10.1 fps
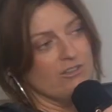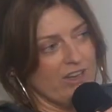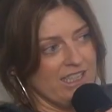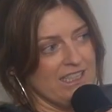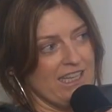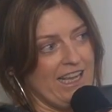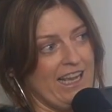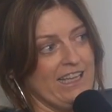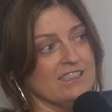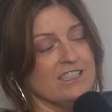right to the
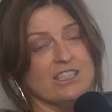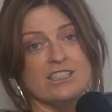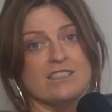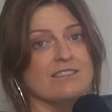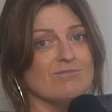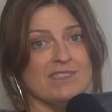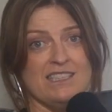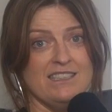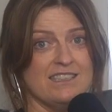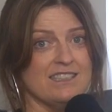head.
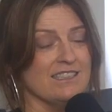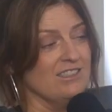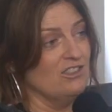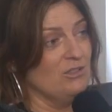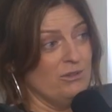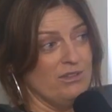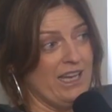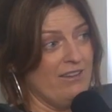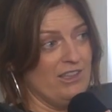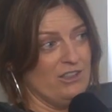Dead,
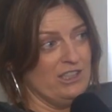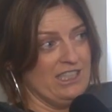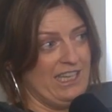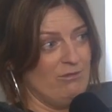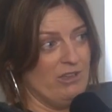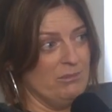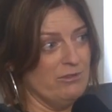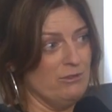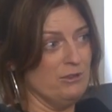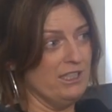having a good time right
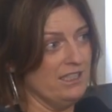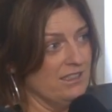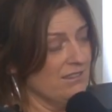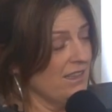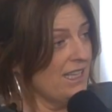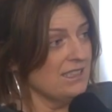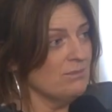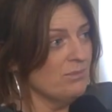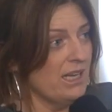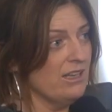before it. That's
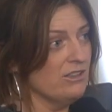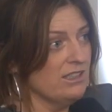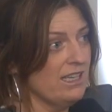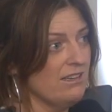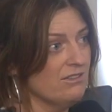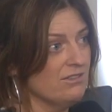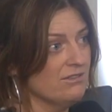pretty good death,